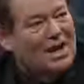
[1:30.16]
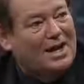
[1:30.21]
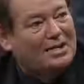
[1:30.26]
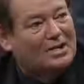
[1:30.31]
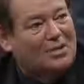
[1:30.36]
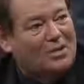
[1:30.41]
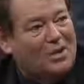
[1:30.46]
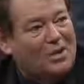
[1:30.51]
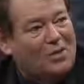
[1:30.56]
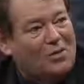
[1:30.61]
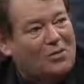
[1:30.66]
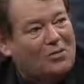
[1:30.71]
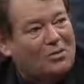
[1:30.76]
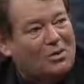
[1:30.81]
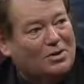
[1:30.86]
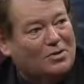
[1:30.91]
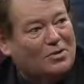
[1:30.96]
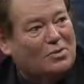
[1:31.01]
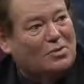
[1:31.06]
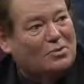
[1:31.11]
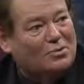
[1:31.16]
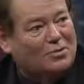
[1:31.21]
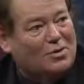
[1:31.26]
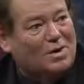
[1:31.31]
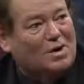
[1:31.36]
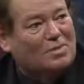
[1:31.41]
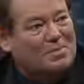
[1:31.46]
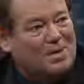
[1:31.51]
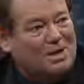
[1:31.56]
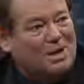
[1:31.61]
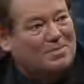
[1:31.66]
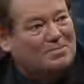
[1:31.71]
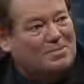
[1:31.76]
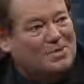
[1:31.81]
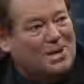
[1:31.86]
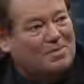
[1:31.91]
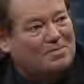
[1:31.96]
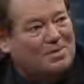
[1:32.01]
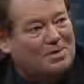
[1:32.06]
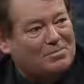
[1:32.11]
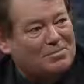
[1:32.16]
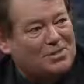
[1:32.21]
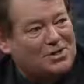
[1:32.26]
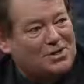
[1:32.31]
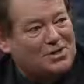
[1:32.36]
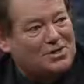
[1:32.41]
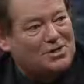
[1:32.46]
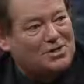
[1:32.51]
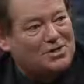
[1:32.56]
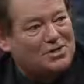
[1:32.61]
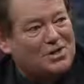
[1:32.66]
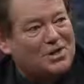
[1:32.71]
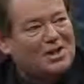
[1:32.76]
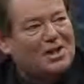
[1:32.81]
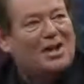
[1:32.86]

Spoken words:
and Nicole, and all three become champion magicians.